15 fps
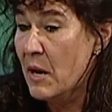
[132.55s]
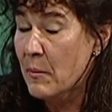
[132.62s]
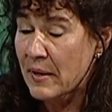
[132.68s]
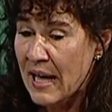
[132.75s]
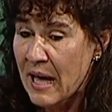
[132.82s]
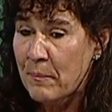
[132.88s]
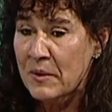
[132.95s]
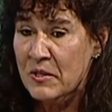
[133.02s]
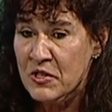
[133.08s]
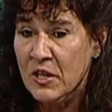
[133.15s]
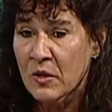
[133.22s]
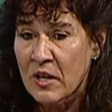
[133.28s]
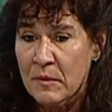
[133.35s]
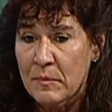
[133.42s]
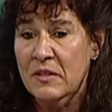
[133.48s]
but I had been
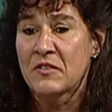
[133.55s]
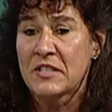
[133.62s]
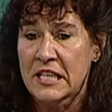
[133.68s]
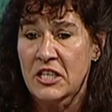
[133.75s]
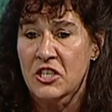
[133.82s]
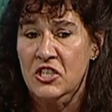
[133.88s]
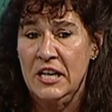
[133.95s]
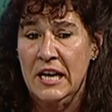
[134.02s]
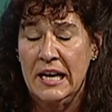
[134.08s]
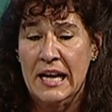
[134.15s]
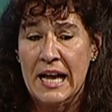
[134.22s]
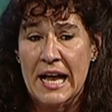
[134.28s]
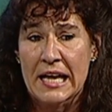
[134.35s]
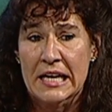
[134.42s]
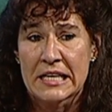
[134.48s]
doing quite a bit of teaching
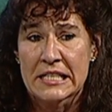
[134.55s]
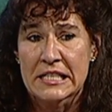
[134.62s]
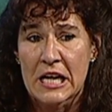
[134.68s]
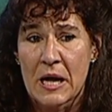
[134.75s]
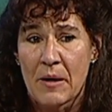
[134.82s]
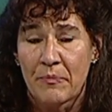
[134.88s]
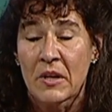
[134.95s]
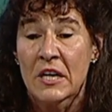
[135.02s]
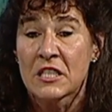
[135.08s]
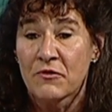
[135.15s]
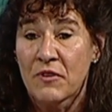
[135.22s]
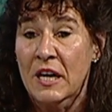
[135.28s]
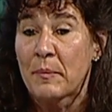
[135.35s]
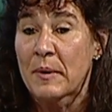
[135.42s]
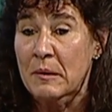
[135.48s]
and
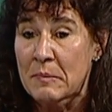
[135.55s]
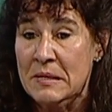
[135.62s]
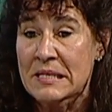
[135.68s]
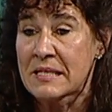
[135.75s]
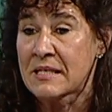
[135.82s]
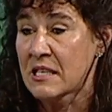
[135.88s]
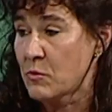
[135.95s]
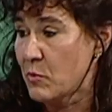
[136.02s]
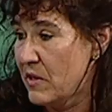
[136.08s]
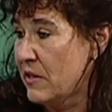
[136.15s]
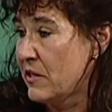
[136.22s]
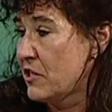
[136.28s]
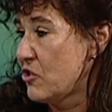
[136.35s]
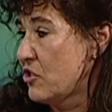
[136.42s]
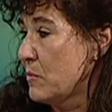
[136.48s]
developing businesses within
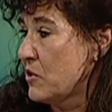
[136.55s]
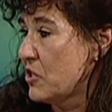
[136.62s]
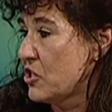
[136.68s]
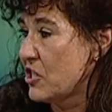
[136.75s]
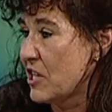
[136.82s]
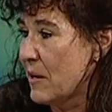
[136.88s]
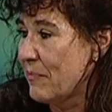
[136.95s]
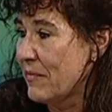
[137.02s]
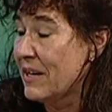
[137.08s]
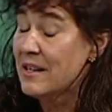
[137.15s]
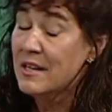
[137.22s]
the distributorship.